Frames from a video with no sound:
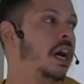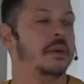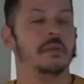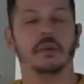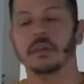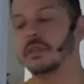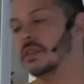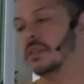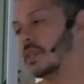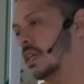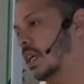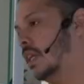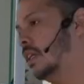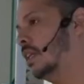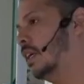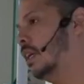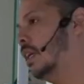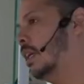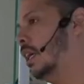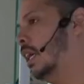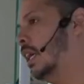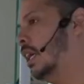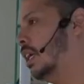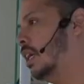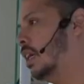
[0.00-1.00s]
will send the
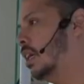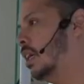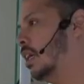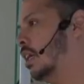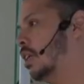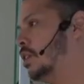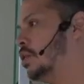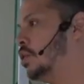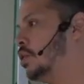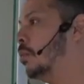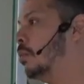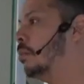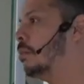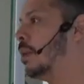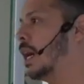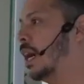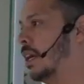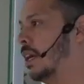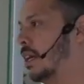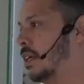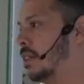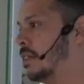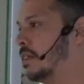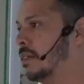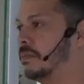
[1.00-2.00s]
link to buy
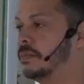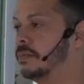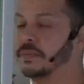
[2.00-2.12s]
it.